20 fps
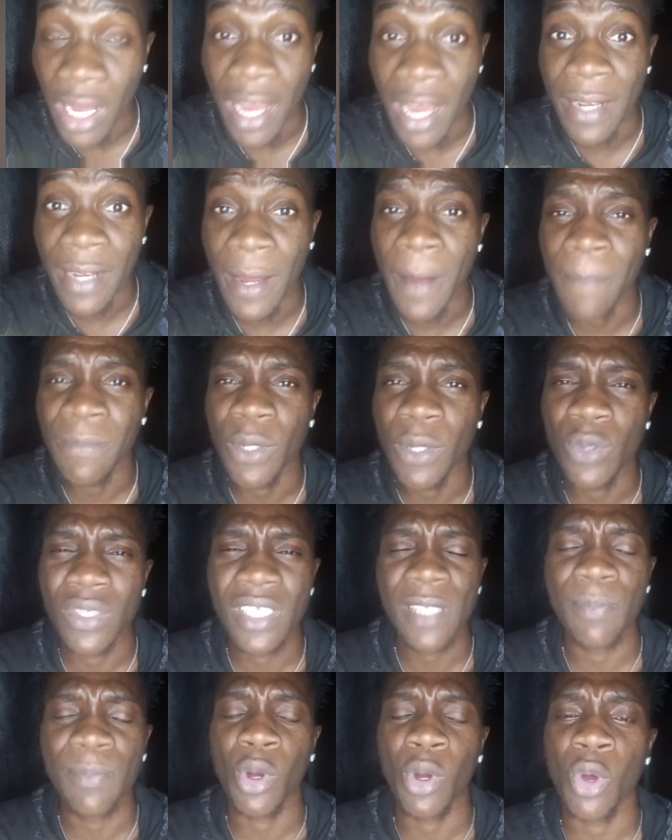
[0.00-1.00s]
and there was
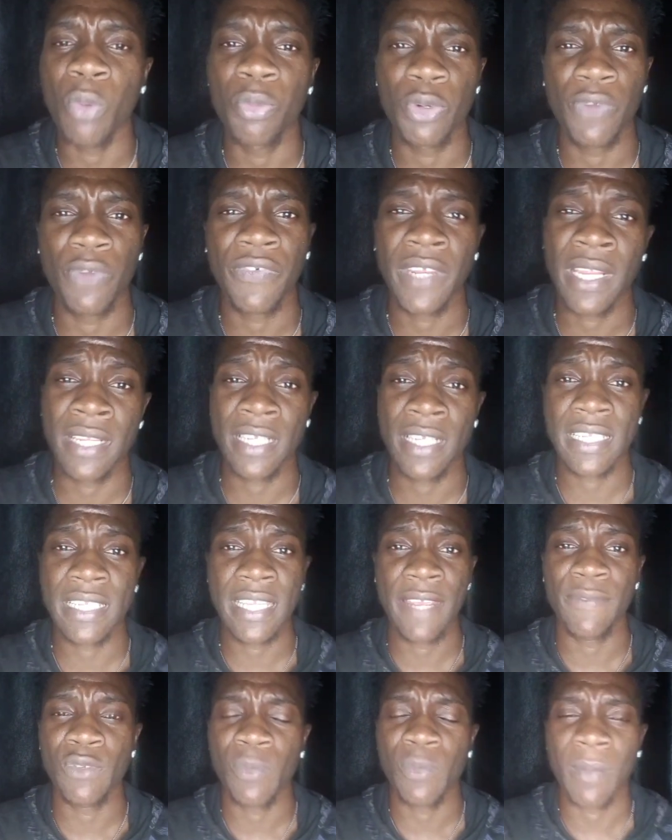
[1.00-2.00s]
this ball Bruno Fernandes
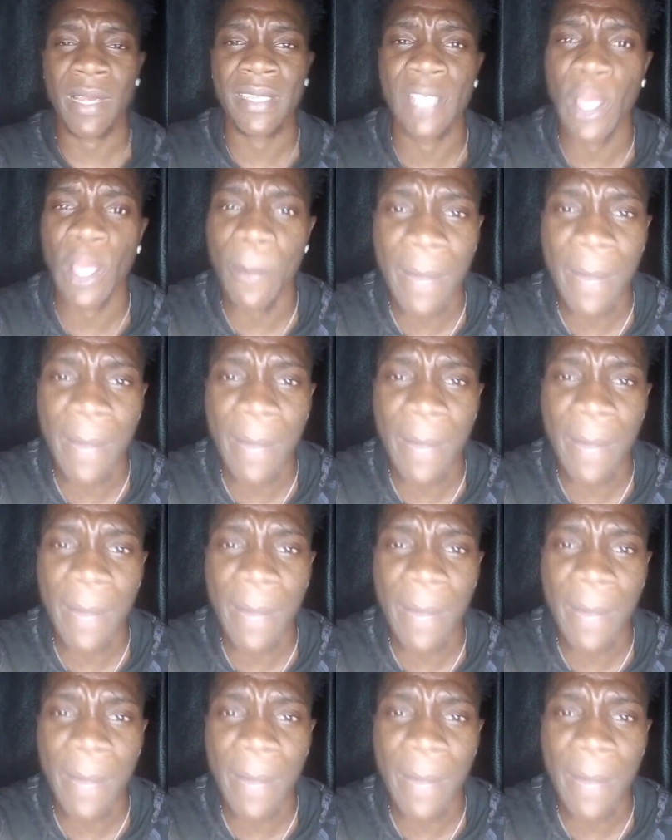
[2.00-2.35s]
gave to Martial.